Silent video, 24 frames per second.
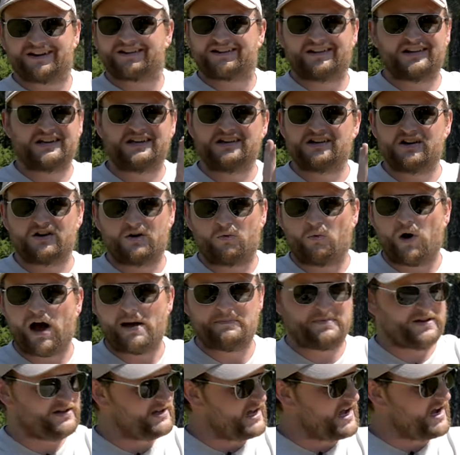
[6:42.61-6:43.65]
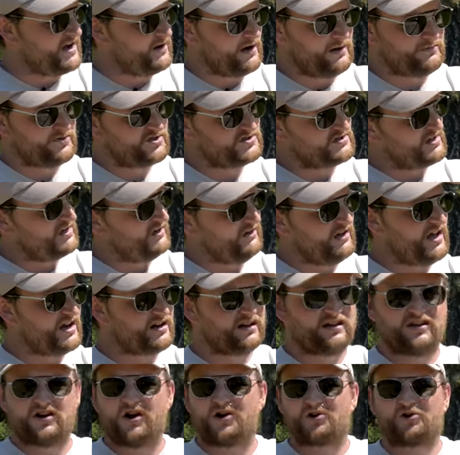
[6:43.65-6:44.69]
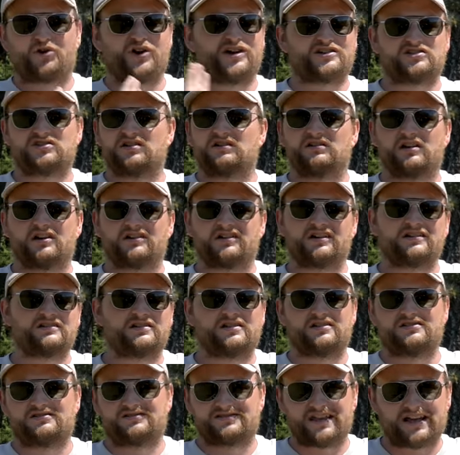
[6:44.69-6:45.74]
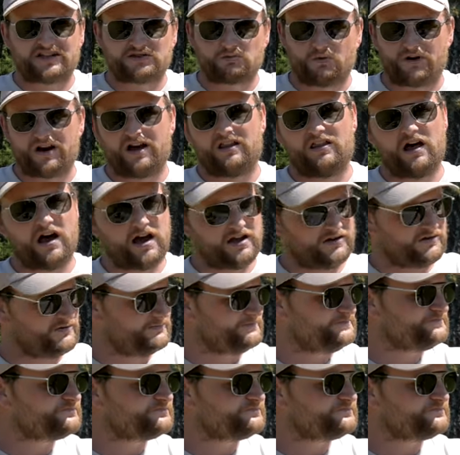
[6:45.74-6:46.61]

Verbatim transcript: clean it or wipe it down. I'm just gonna let it get all crusty looking because that's what I like.